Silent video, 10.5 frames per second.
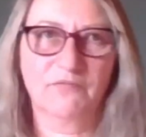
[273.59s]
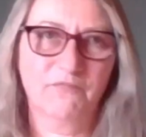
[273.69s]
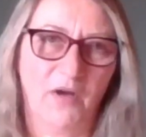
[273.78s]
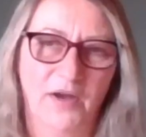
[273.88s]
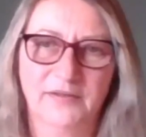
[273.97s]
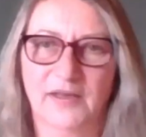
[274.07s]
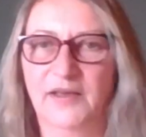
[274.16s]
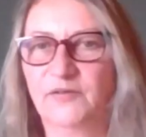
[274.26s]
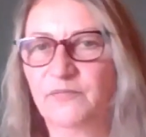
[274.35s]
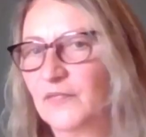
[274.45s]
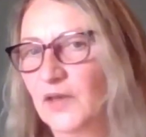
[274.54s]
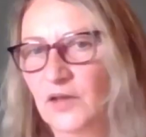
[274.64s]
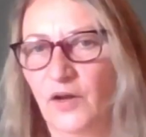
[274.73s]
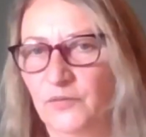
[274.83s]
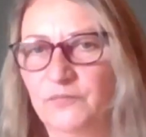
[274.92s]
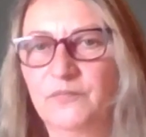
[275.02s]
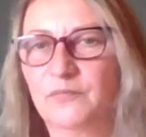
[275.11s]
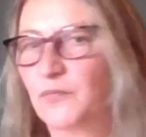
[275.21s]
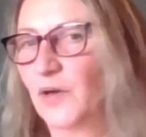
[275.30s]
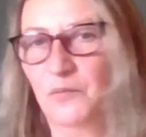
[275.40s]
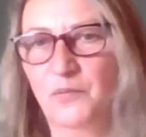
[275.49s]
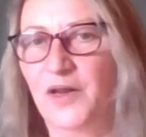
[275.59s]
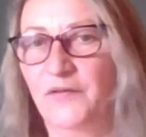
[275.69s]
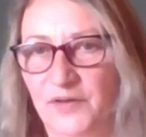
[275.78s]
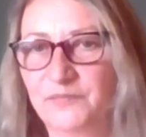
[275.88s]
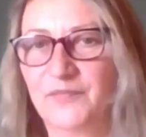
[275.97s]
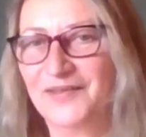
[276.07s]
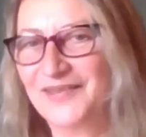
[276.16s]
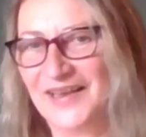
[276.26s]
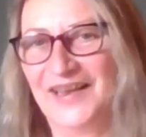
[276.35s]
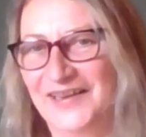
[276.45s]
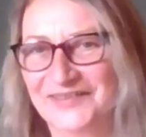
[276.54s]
advising, whatever. They get it.